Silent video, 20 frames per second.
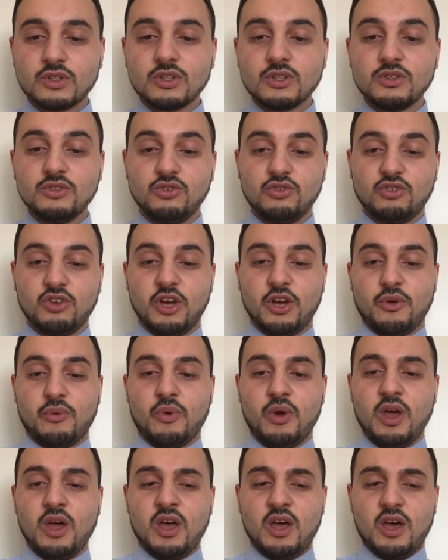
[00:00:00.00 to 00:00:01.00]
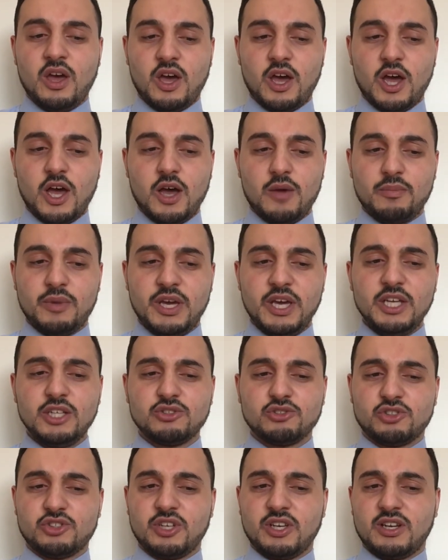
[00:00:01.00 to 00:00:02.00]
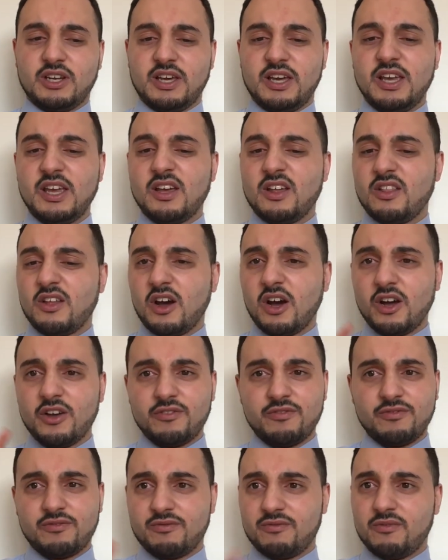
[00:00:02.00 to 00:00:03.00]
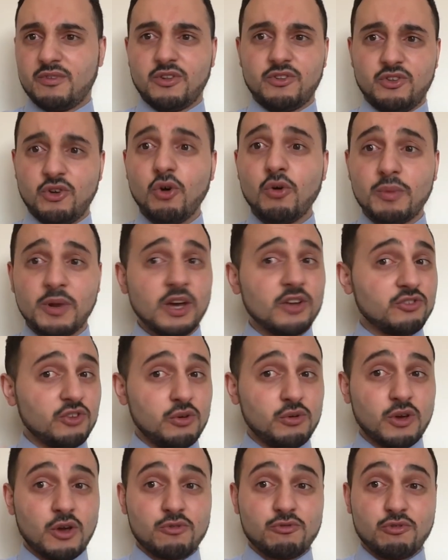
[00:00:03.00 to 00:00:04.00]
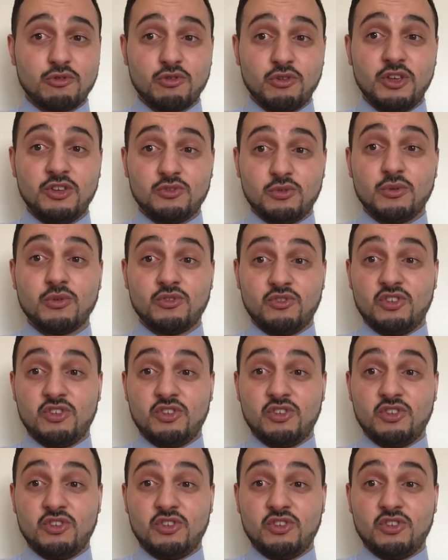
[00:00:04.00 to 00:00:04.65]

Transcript: So, interestingly, normally I do go through these ones